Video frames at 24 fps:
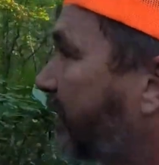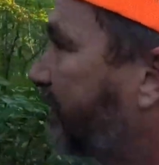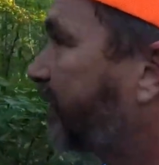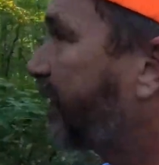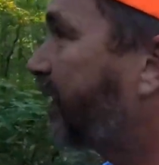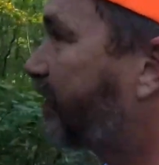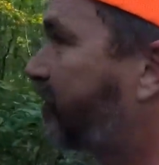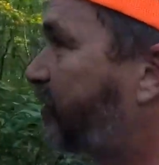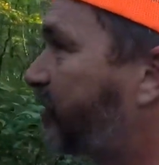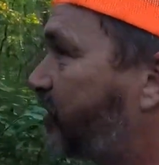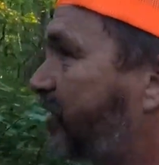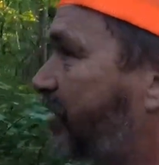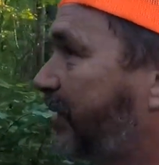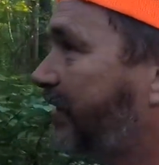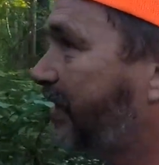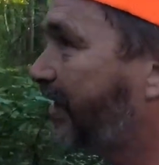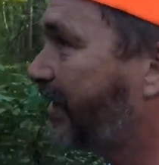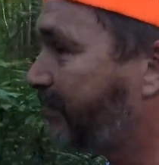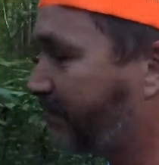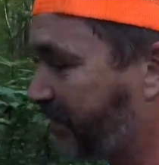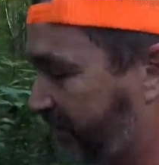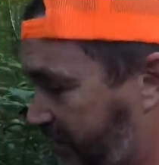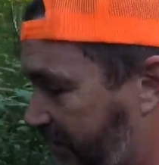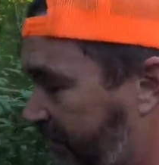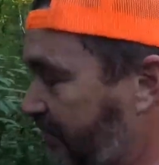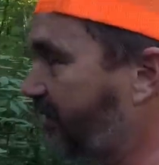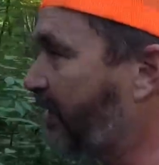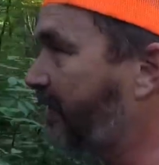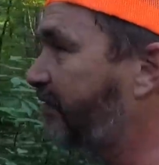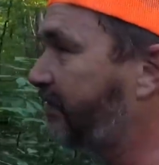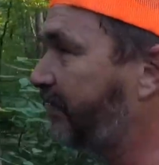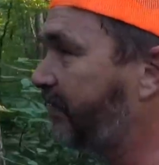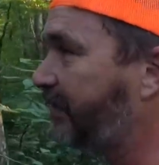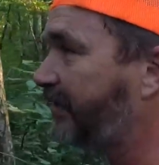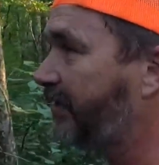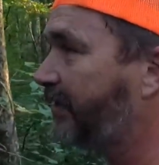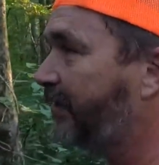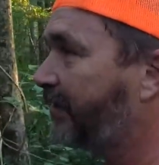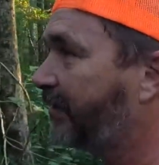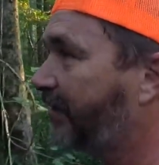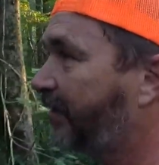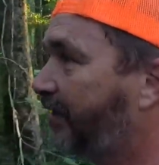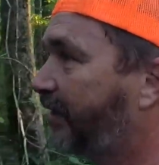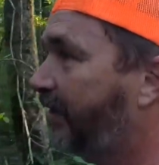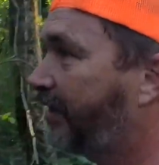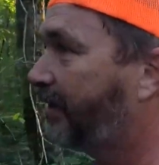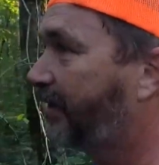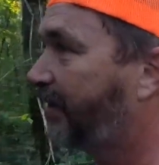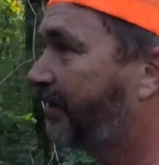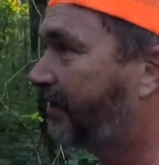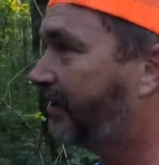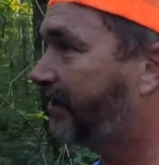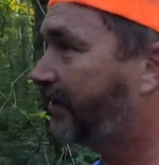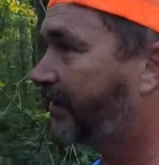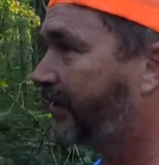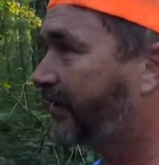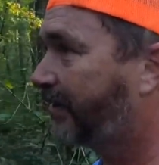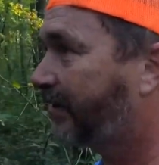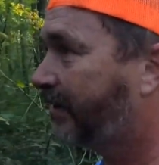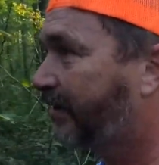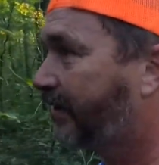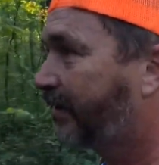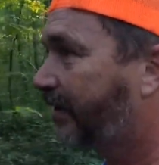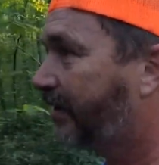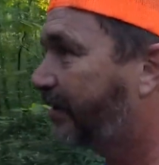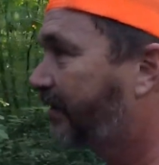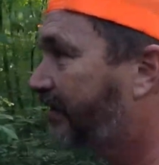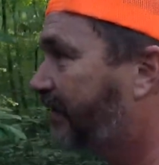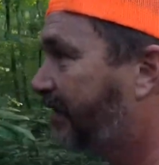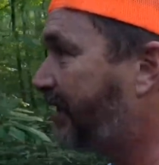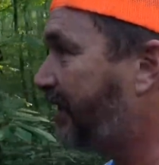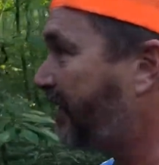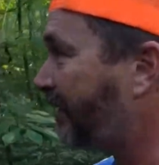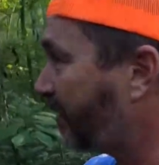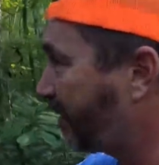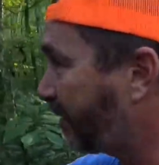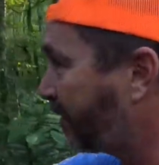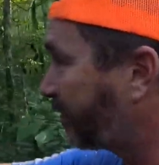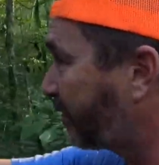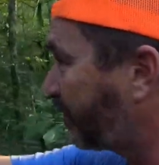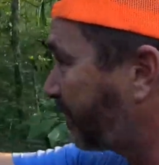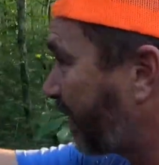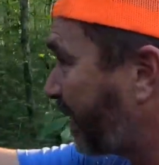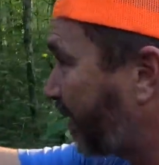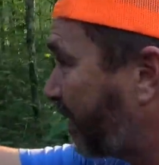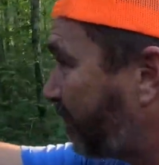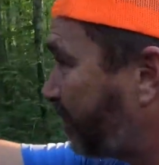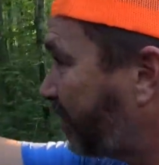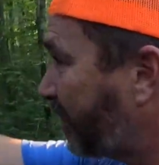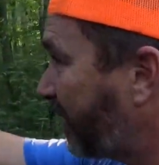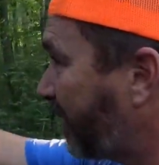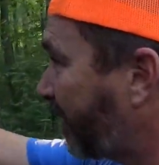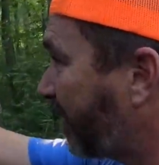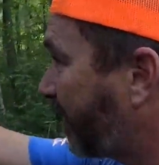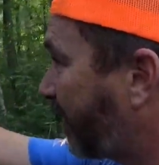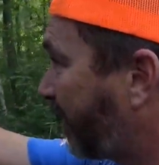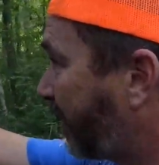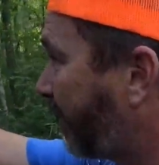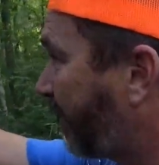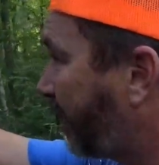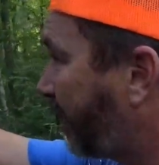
Did you see that, Mrs. Lovely? Deer, right up there.